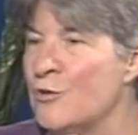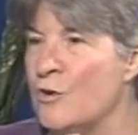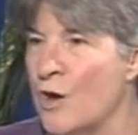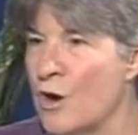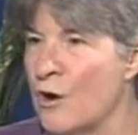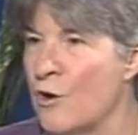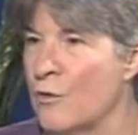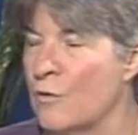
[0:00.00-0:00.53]

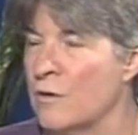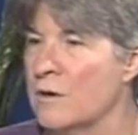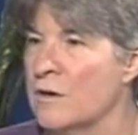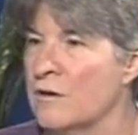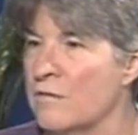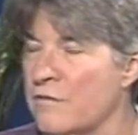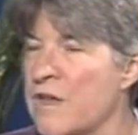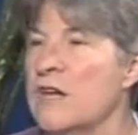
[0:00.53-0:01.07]
know
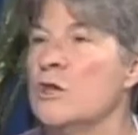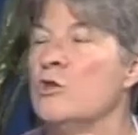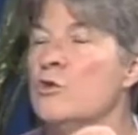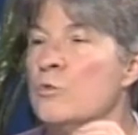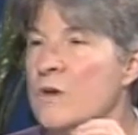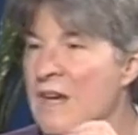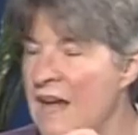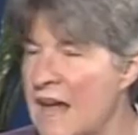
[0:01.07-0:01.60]
that you
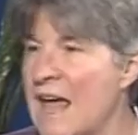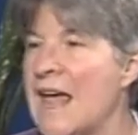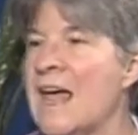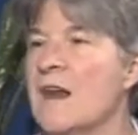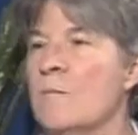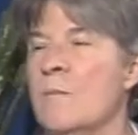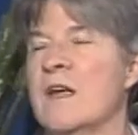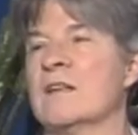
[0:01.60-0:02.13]

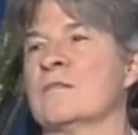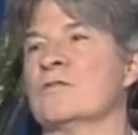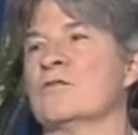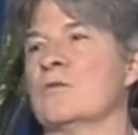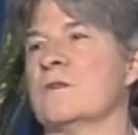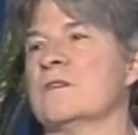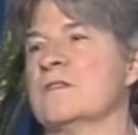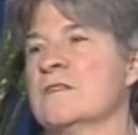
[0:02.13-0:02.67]
can make the
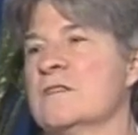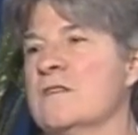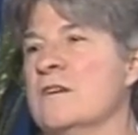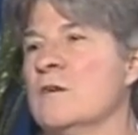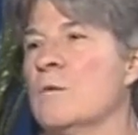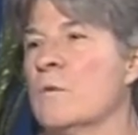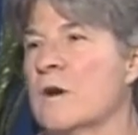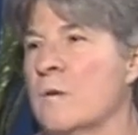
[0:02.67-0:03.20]
choices that
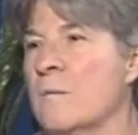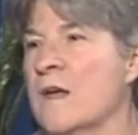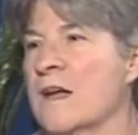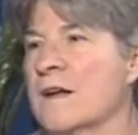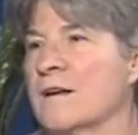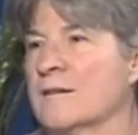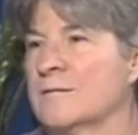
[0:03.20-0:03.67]
you want to make.